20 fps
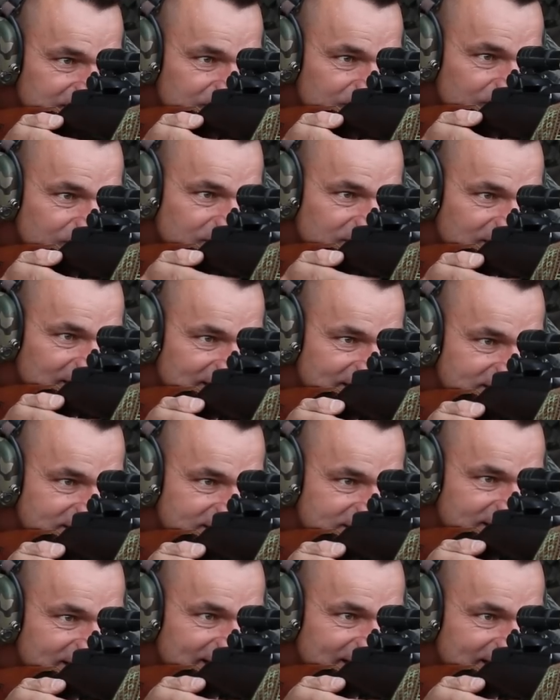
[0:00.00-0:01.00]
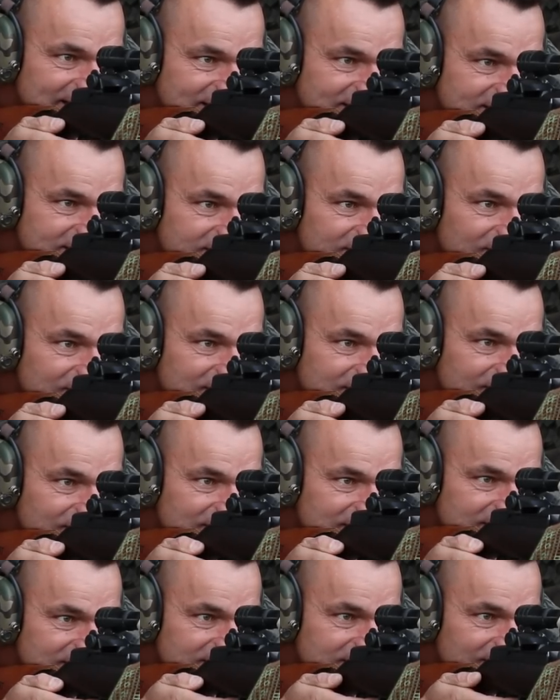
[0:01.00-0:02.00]
to the right side, so
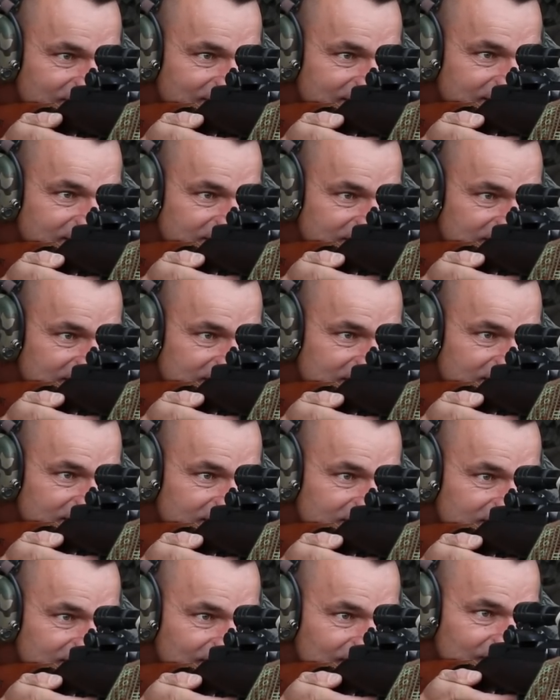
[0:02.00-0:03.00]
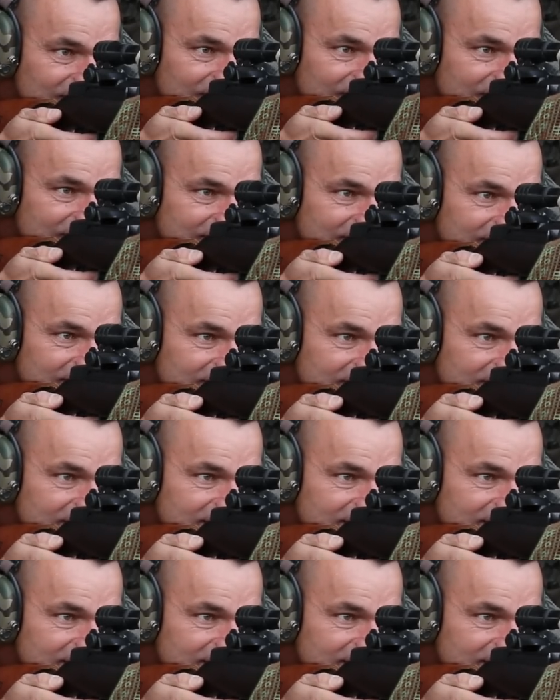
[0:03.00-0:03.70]
increase the wind all over.